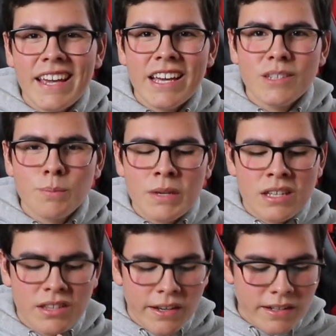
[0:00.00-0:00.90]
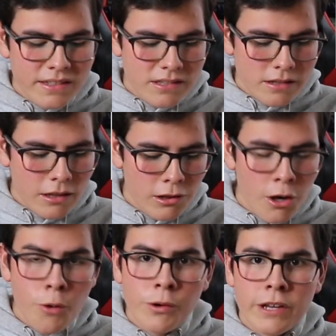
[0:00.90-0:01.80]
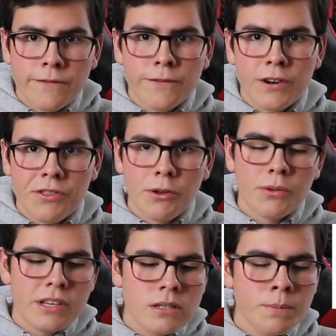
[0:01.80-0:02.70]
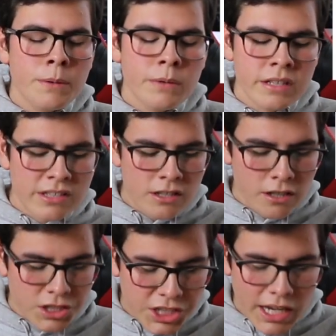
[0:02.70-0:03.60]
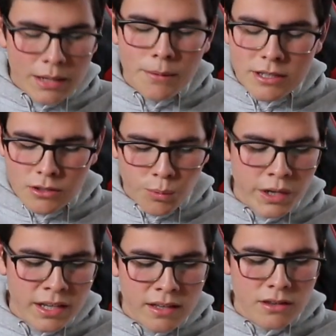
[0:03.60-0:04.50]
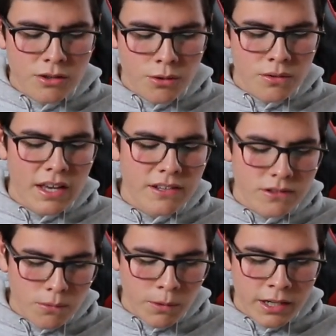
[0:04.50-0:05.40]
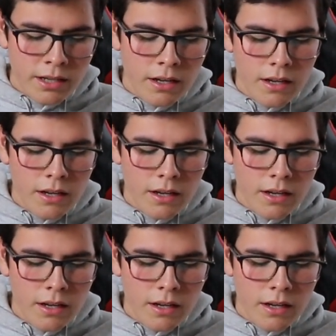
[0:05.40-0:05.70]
SB Dunks Low Infrared. These will be releasing on January 20th, 2020.